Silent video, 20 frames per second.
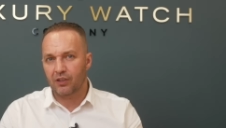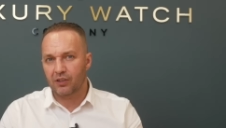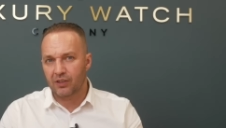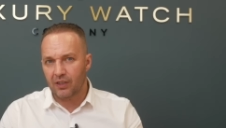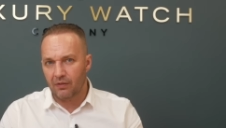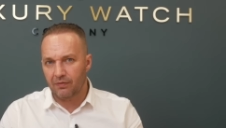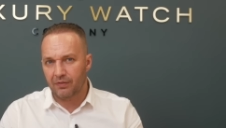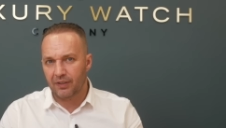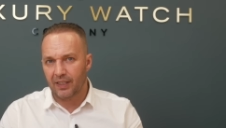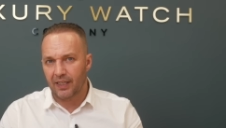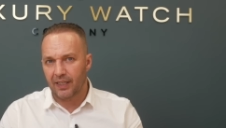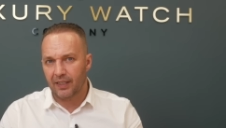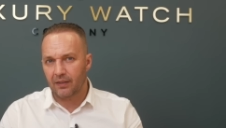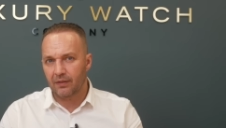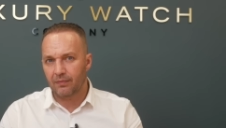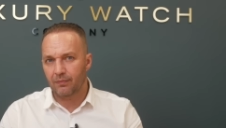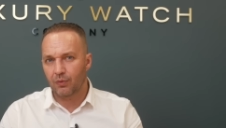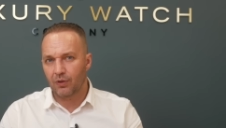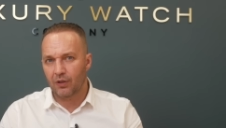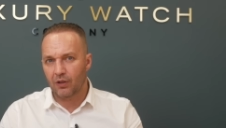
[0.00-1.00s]
a silver
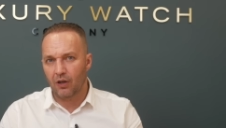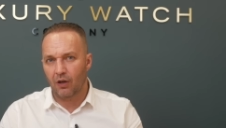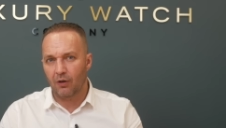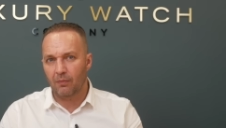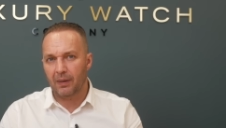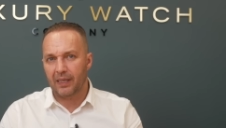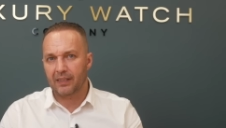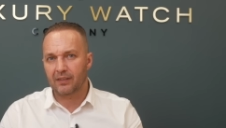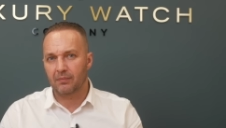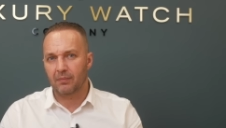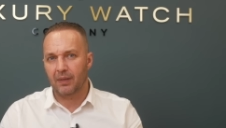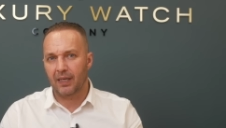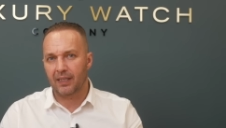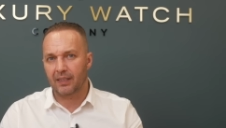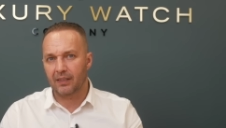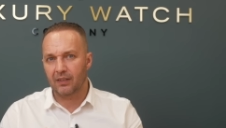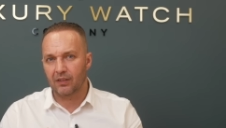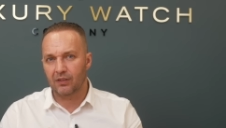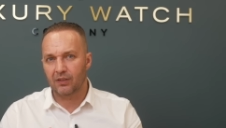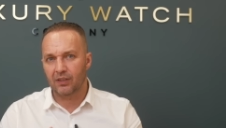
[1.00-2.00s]
dial with the gold baton
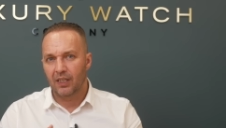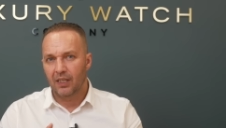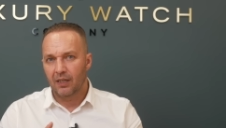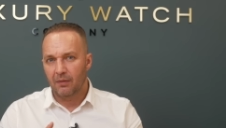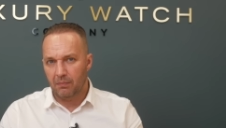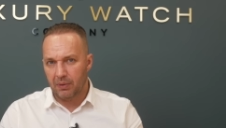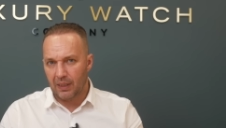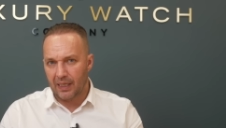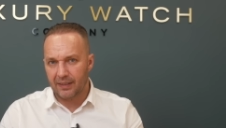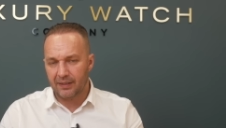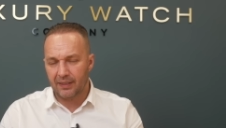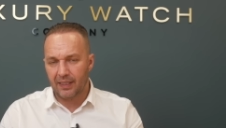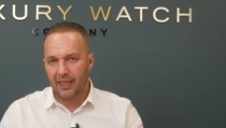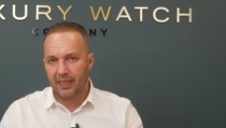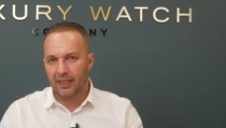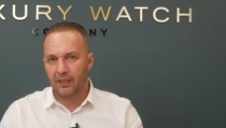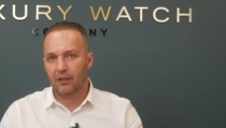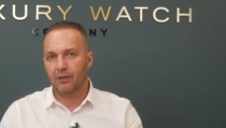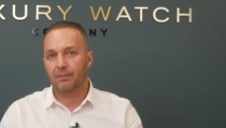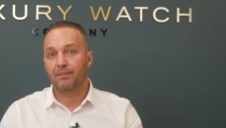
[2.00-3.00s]
markers, black
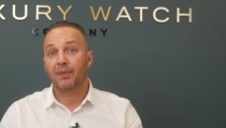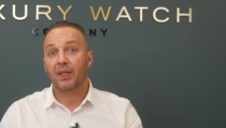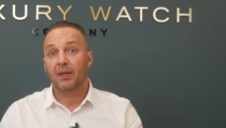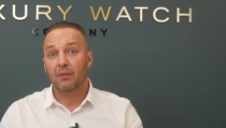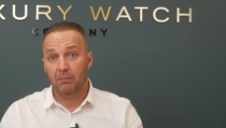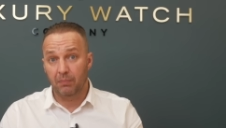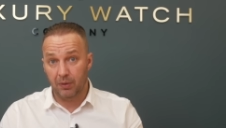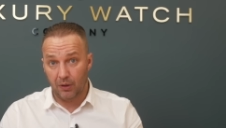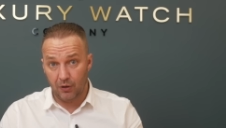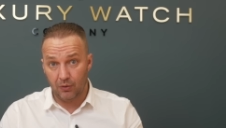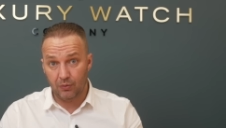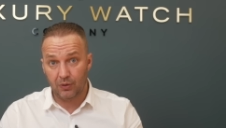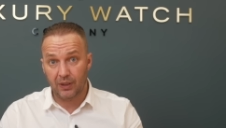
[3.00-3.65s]
dial, blue